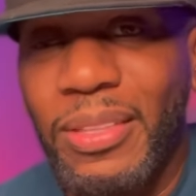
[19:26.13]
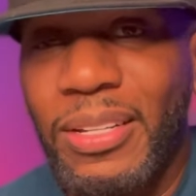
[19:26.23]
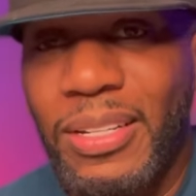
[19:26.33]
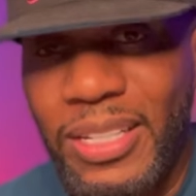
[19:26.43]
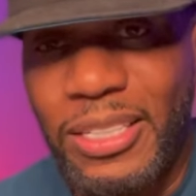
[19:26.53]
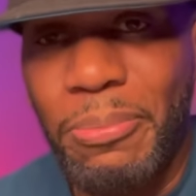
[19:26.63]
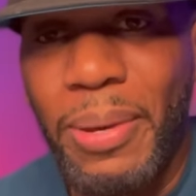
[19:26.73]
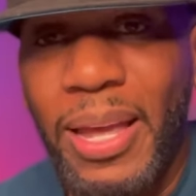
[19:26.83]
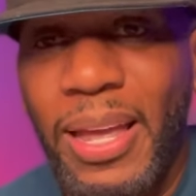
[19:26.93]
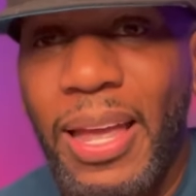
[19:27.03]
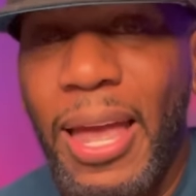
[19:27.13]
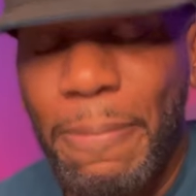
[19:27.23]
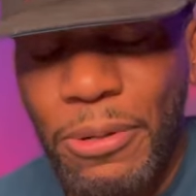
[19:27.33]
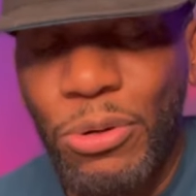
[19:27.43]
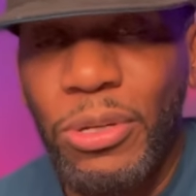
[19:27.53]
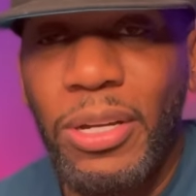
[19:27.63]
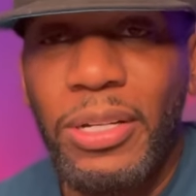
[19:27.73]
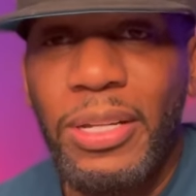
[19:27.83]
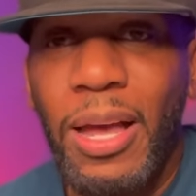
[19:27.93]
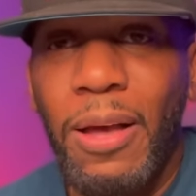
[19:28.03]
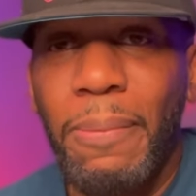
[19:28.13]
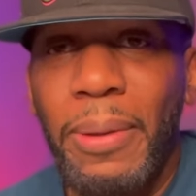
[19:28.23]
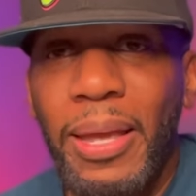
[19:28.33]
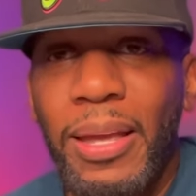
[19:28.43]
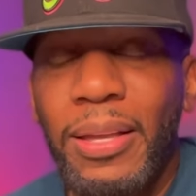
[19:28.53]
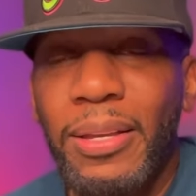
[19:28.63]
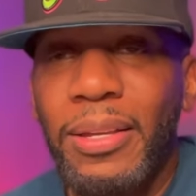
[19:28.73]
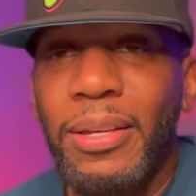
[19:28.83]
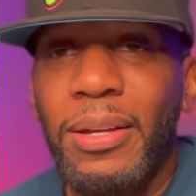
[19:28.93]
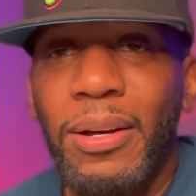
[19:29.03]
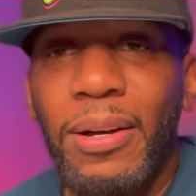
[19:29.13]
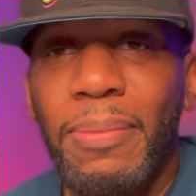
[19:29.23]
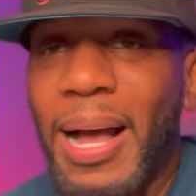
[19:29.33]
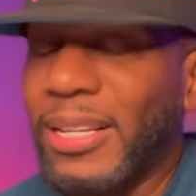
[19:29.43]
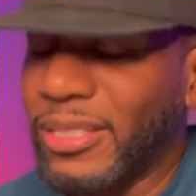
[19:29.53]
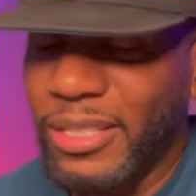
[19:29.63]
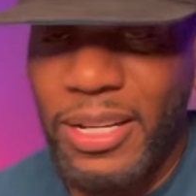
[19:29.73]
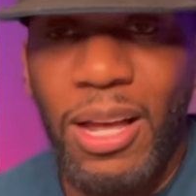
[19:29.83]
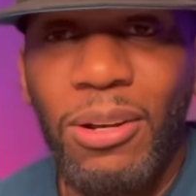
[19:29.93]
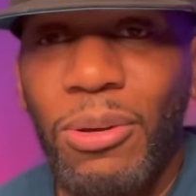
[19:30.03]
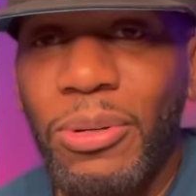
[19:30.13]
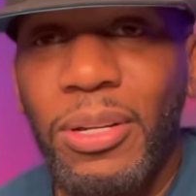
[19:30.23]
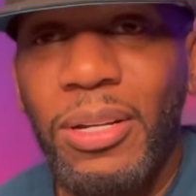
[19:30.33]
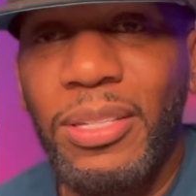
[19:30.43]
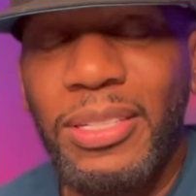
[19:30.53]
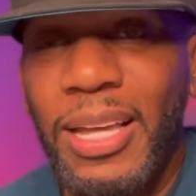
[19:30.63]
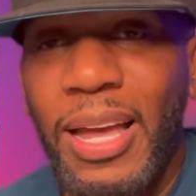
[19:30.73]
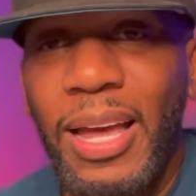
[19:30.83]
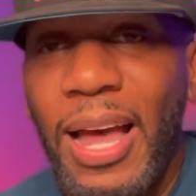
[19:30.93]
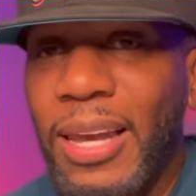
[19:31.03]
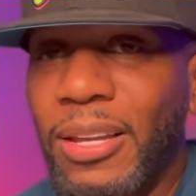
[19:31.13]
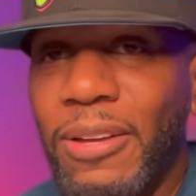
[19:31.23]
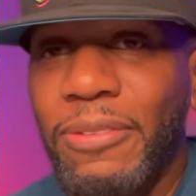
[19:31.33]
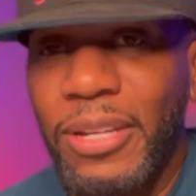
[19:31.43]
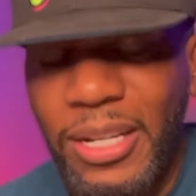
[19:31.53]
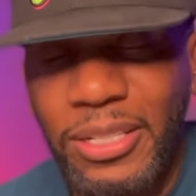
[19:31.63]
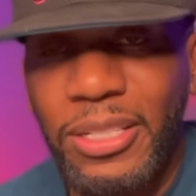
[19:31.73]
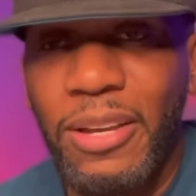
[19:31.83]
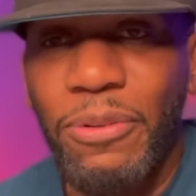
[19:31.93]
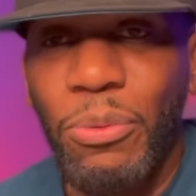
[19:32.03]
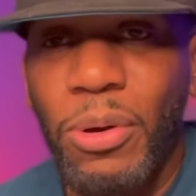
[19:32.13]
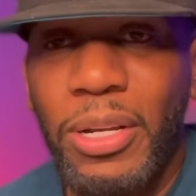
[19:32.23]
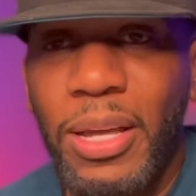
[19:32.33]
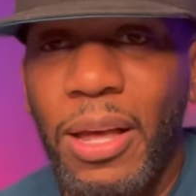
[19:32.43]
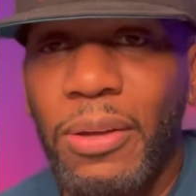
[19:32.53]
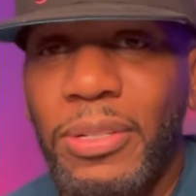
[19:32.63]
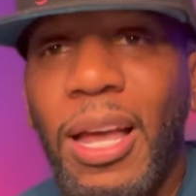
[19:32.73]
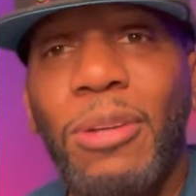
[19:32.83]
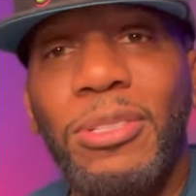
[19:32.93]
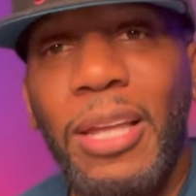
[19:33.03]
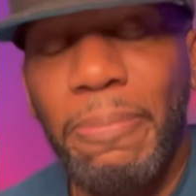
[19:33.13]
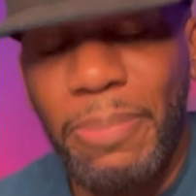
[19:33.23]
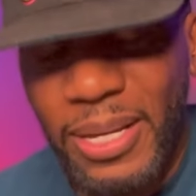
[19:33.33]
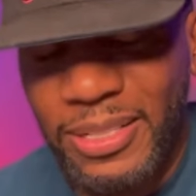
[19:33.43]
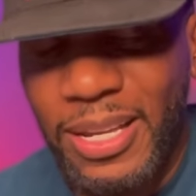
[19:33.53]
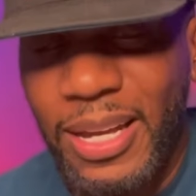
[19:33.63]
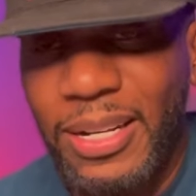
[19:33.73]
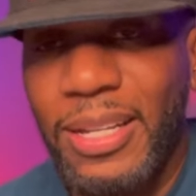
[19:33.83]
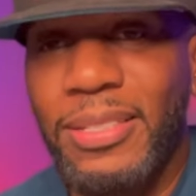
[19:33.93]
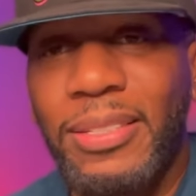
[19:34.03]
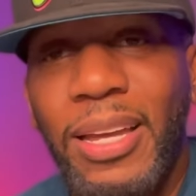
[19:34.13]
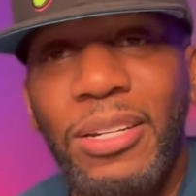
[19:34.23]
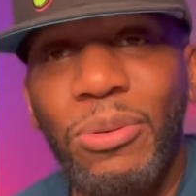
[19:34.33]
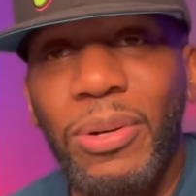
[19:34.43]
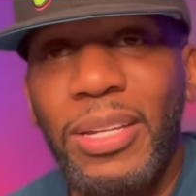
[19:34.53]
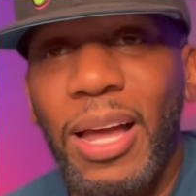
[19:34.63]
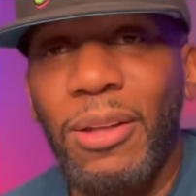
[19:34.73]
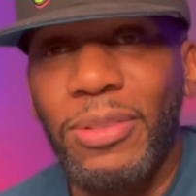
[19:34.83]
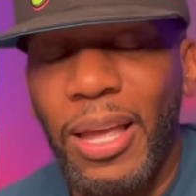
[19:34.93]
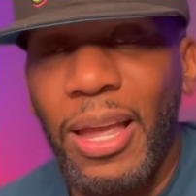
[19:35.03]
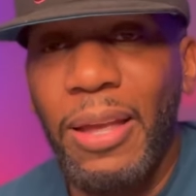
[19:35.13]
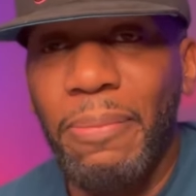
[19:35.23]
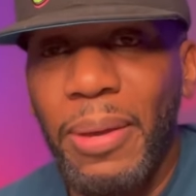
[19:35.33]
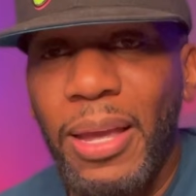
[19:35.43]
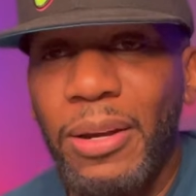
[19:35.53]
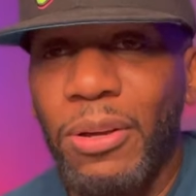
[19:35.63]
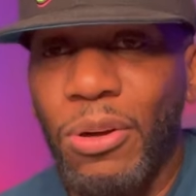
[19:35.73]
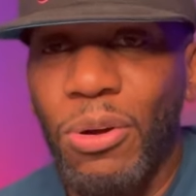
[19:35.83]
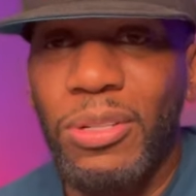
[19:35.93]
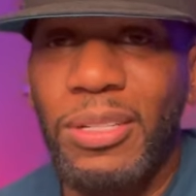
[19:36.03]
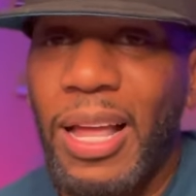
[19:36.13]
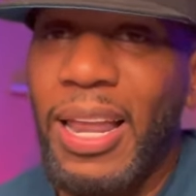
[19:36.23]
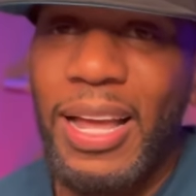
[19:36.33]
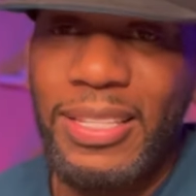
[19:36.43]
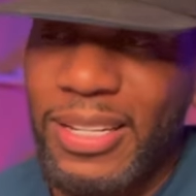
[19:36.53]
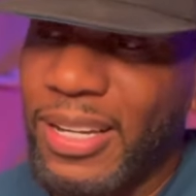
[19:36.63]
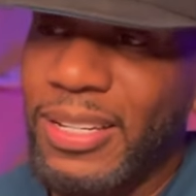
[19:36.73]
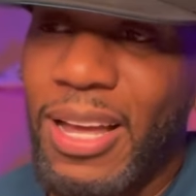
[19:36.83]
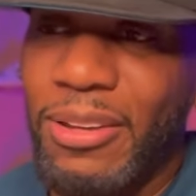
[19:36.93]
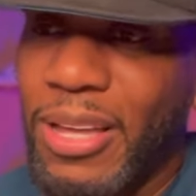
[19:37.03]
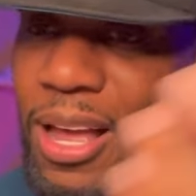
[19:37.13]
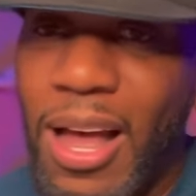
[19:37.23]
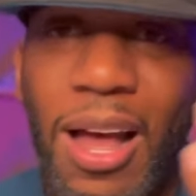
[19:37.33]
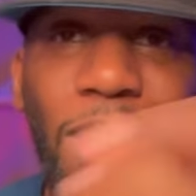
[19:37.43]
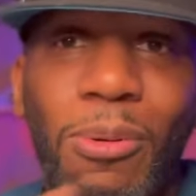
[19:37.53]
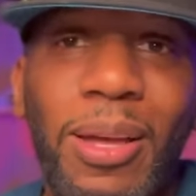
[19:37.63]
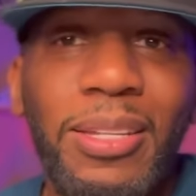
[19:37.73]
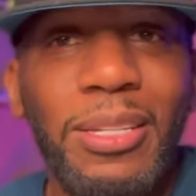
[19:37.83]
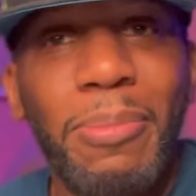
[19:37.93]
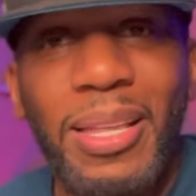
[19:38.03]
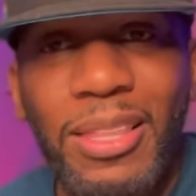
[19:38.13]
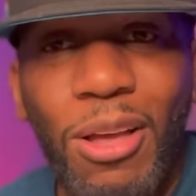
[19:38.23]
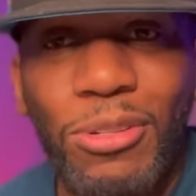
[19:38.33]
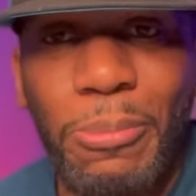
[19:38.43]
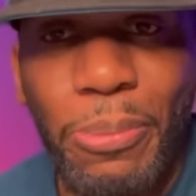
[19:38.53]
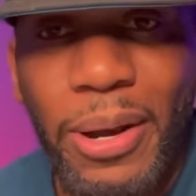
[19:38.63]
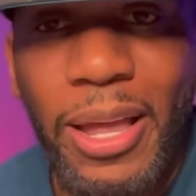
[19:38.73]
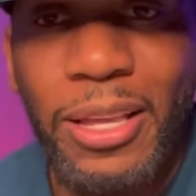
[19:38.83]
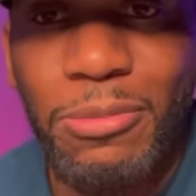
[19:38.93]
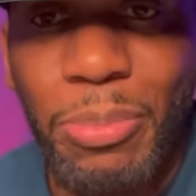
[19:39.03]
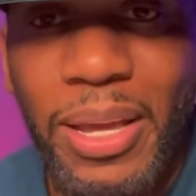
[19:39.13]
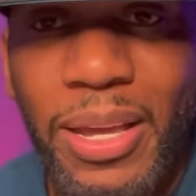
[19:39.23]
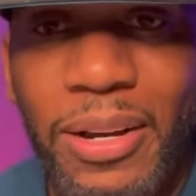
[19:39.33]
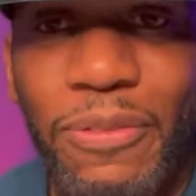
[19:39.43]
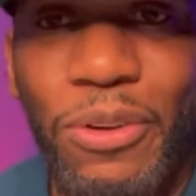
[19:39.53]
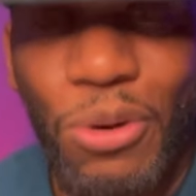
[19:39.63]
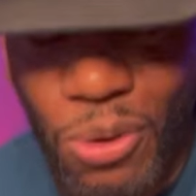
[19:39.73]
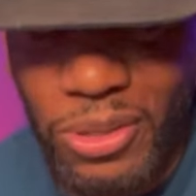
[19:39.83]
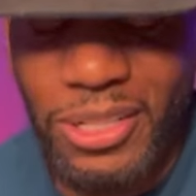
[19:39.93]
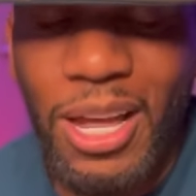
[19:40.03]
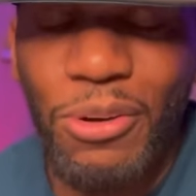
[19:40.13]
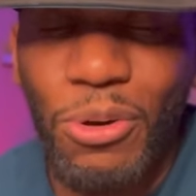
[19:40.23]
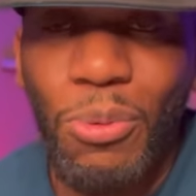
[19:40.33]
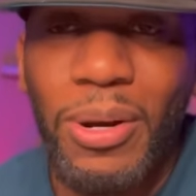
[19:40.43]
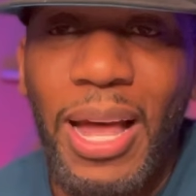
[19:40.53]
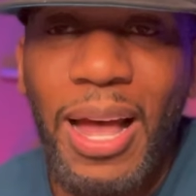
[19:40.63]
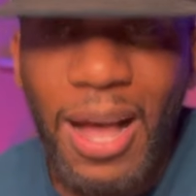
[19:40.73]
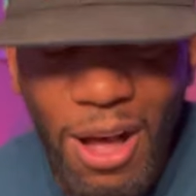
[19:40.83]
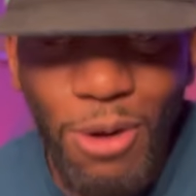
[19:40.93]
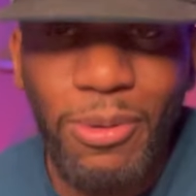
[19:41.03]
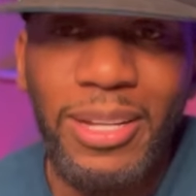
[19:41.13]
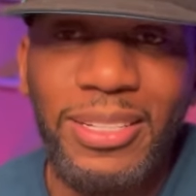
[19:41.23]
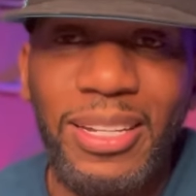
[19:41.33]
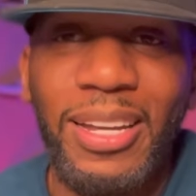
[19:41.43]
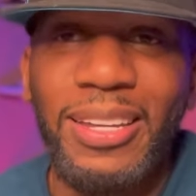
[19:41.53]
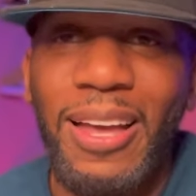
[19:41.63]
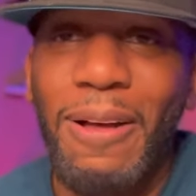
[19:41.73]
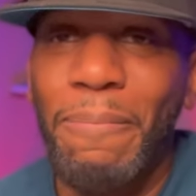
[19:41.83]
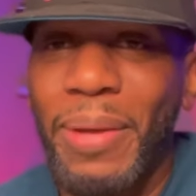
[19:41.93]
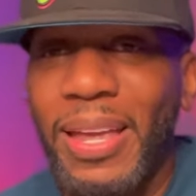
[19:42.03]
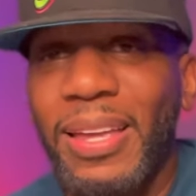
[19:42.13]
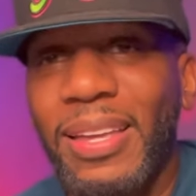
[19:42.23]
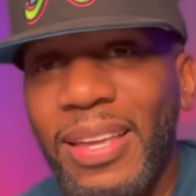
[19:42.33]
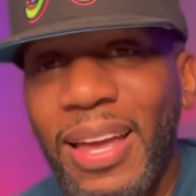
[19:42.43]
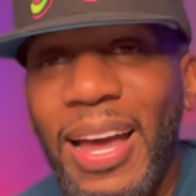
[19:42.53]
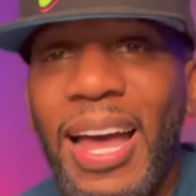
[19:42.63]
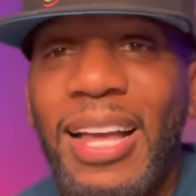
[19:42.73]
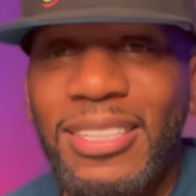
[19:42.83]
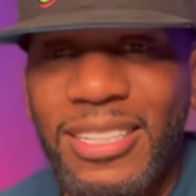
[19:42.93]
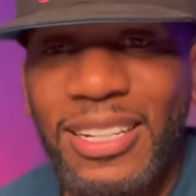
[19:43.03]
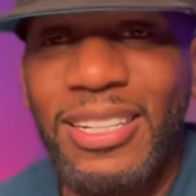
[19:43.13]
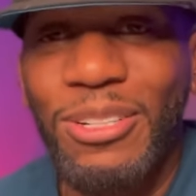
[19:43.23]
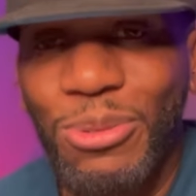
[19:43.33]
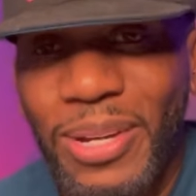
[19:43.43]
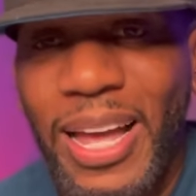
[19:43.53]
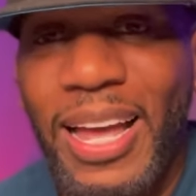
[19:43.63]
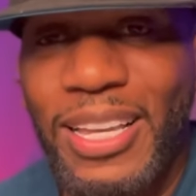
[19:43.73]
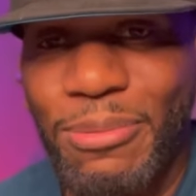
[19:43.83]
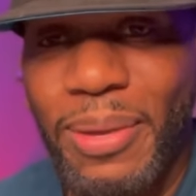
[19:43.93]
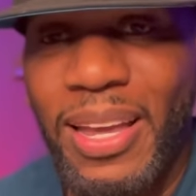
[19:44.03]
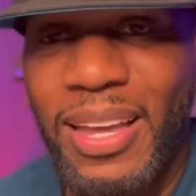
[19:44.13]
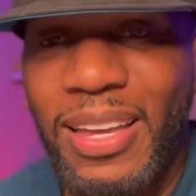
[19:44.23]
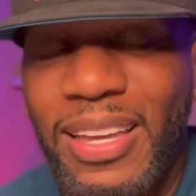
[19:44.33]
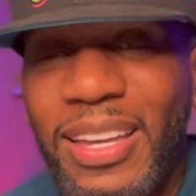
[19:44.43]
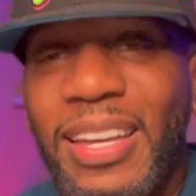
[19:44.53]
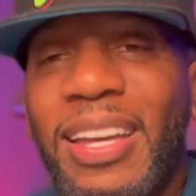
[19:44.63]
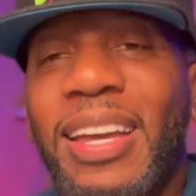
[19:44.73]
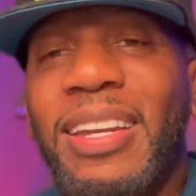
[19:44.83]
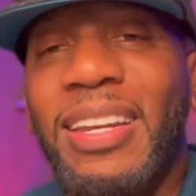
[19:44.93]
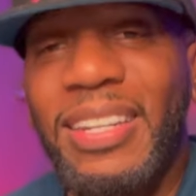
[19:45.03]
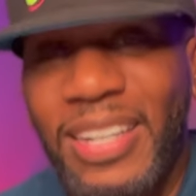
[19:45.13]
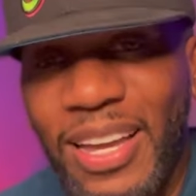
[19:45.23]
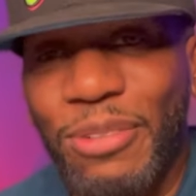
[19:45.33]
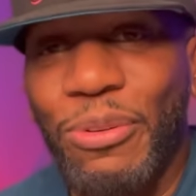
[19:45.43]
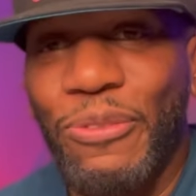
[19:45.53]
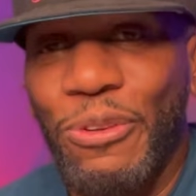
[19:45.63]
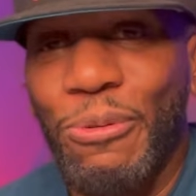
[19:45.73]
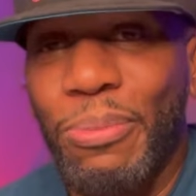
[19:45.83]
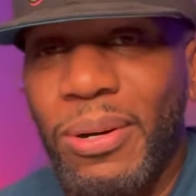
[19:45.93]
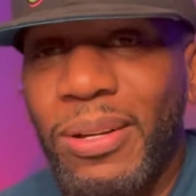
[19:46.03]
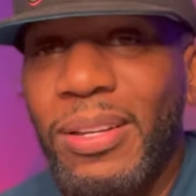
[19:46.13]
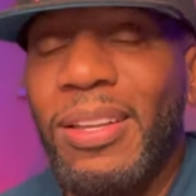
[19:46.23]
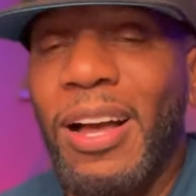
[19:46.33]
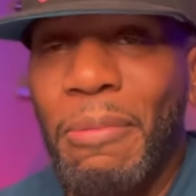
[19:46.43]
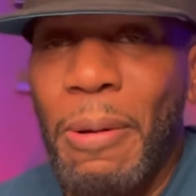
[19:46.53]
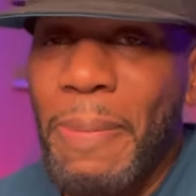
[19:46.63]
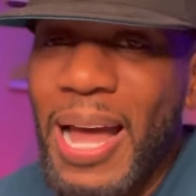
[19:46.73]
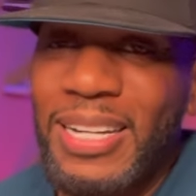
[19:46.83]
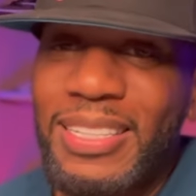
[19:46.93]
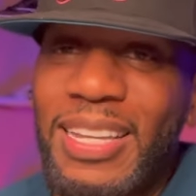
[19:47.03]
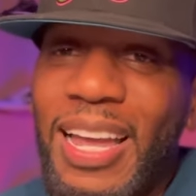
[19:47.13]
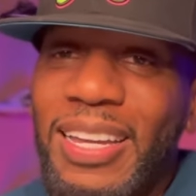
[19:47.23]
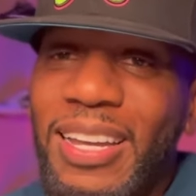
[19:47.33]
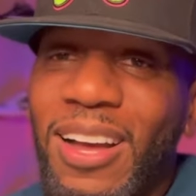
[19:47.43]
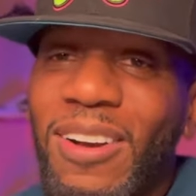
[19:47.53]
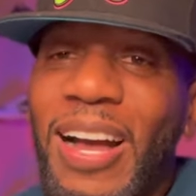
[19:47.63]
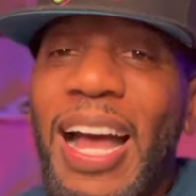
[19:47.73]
Listen, man, happy new year to y'all, man. Um, I see y'all on the other side. I love each and every one of y'all. Y'all stay blessed out there. Stay doing y'all thing, man. Of course, like I tell y'all, y'all always in my thoughts and prayers, man. Of course, y'all know what I always tell y'all, man. I see you guys, man in the next review, bro. I'm about this thing, y'all.